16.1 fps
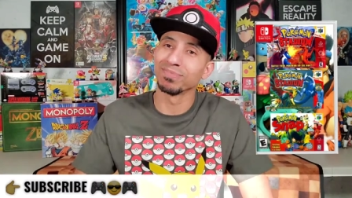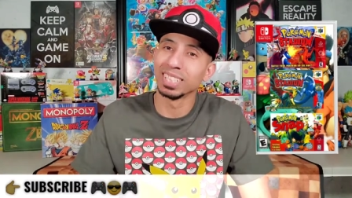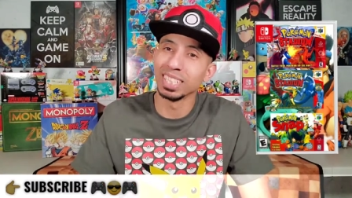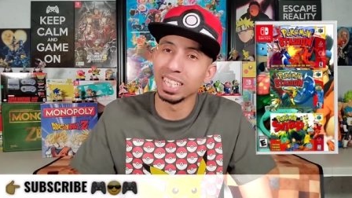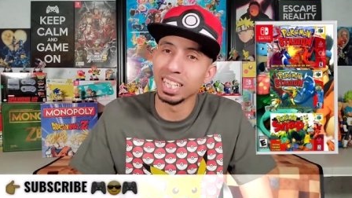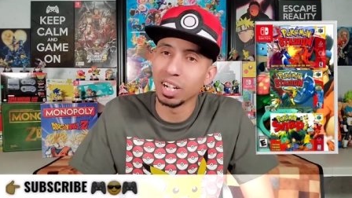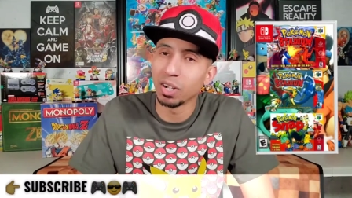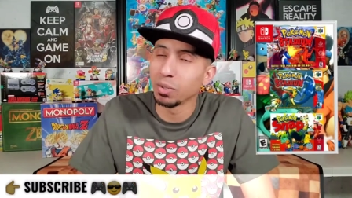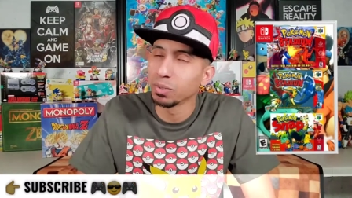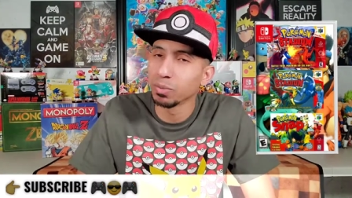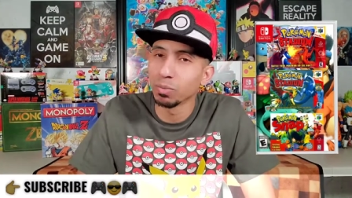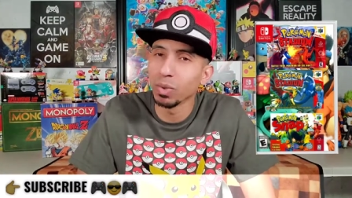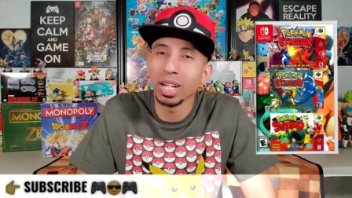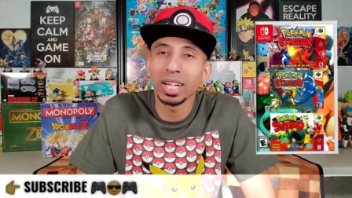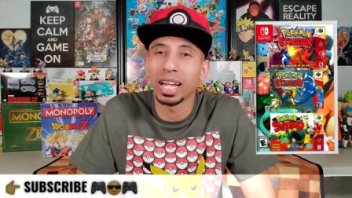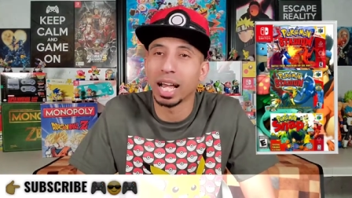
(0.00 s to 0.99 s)
you know,
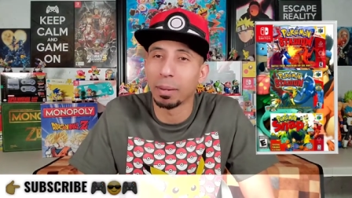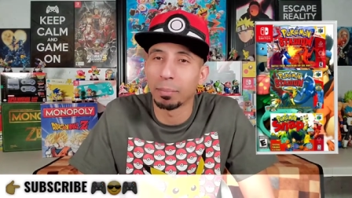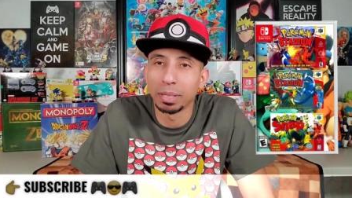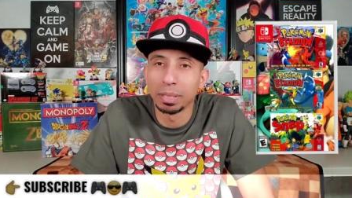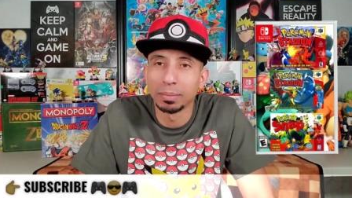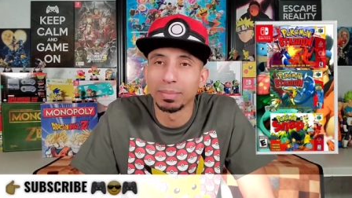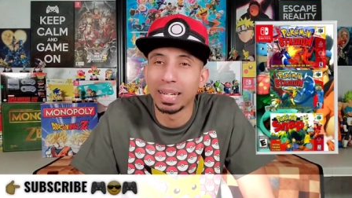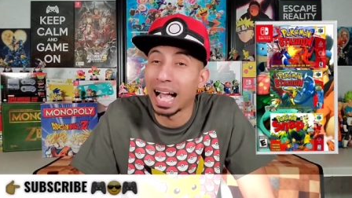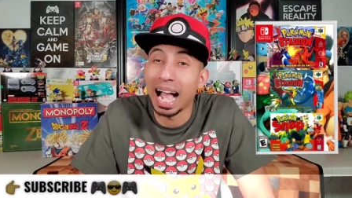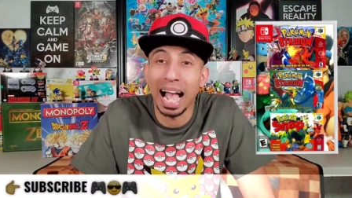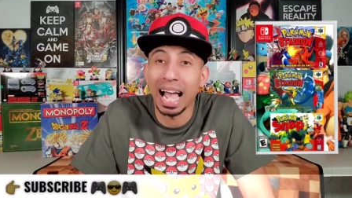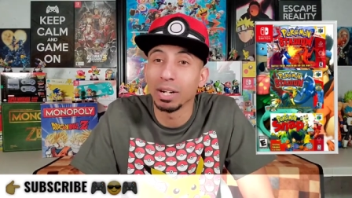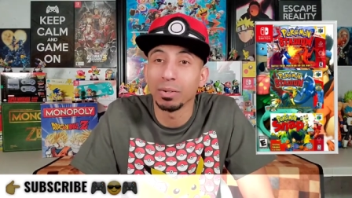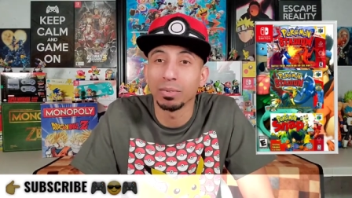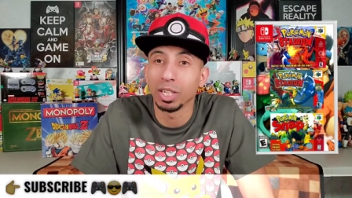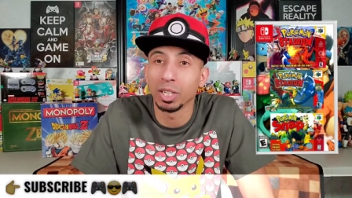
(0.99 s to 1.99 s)
will it happen?
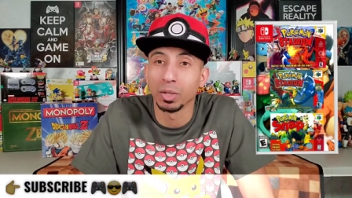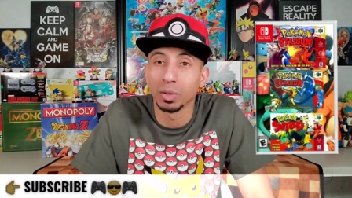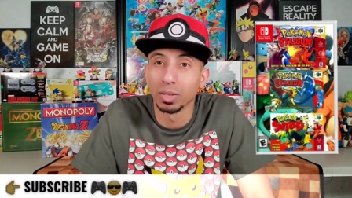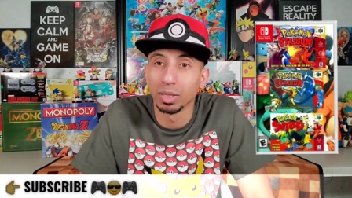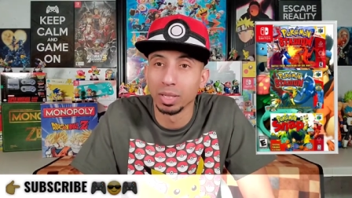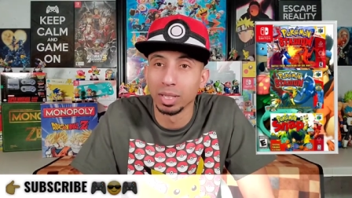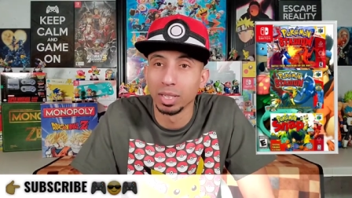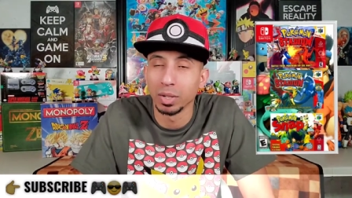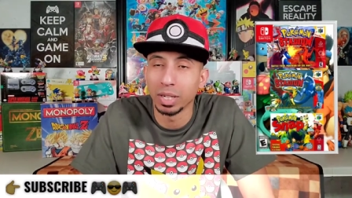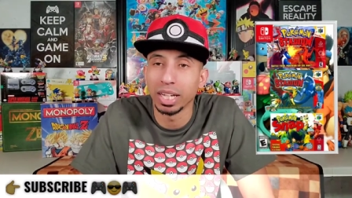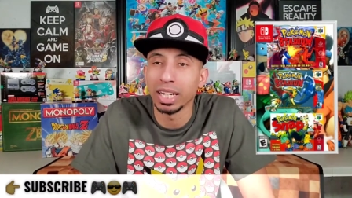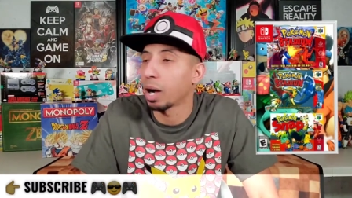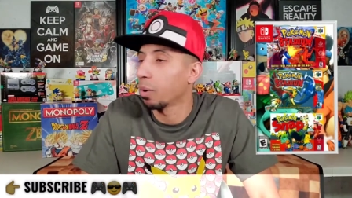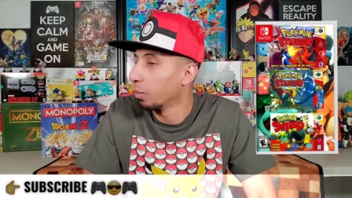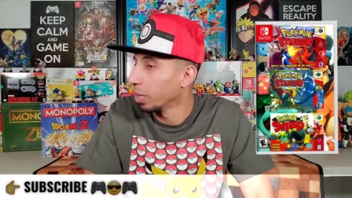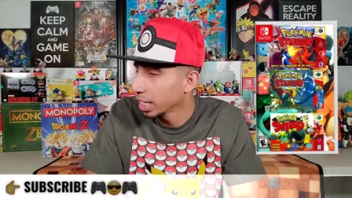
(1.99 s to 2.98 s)
I don't know. Okay,
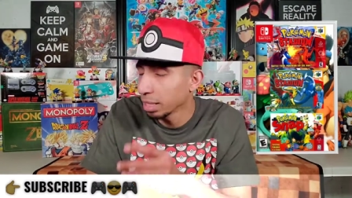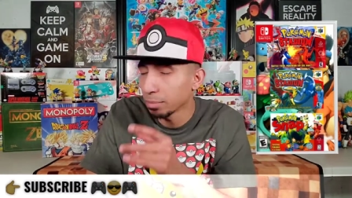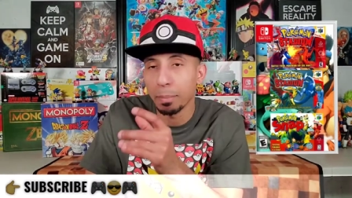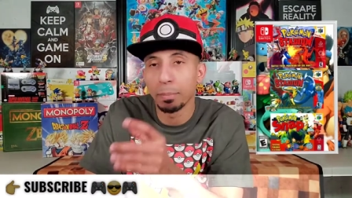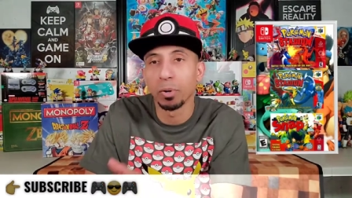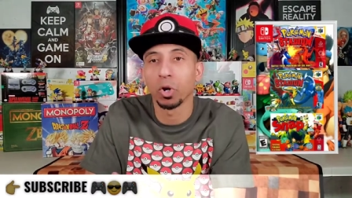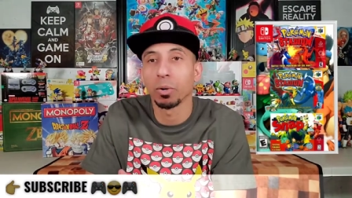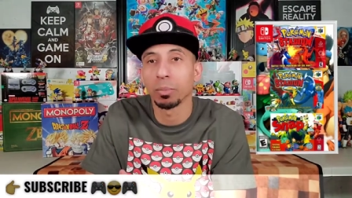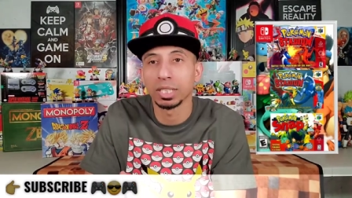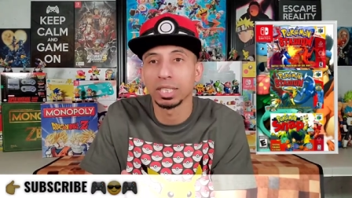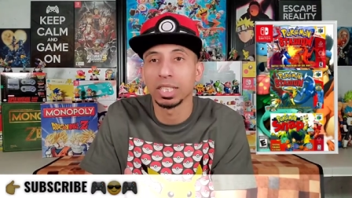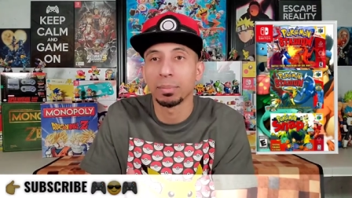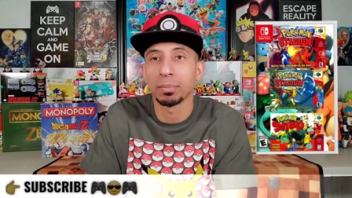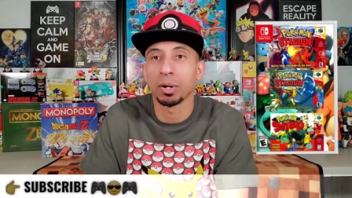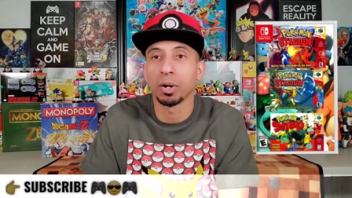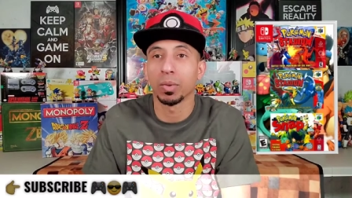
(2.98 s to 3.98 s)
I want to get my Pokemon
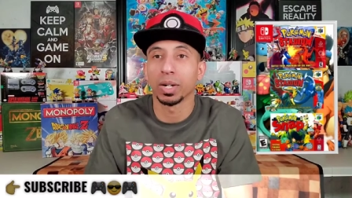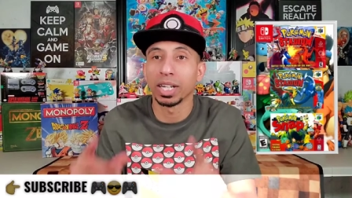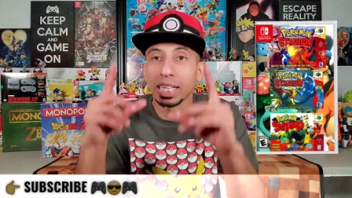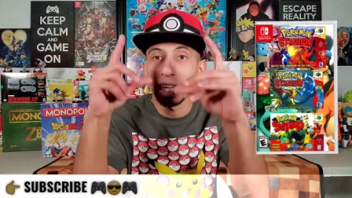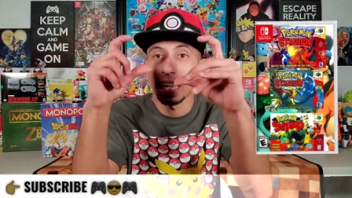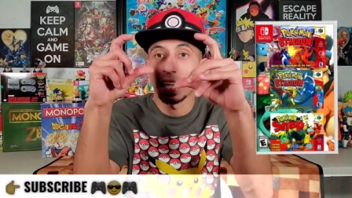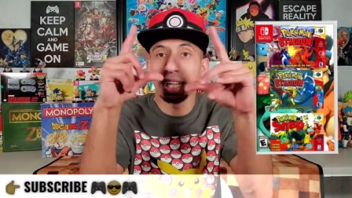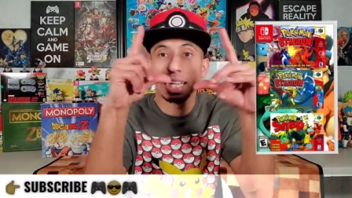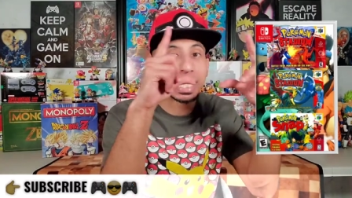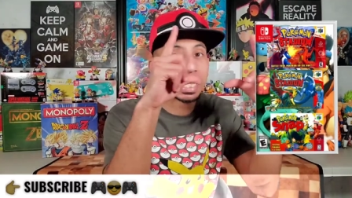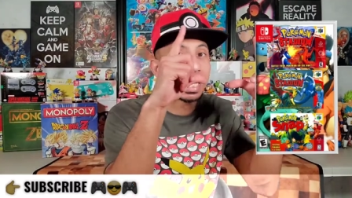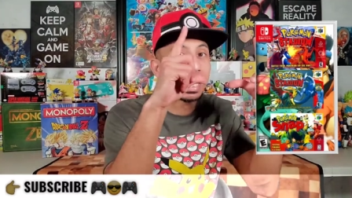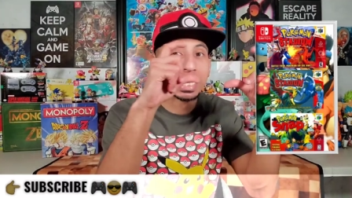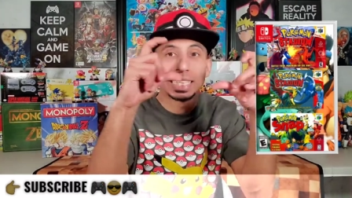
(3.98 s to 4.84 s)
Snap. I want to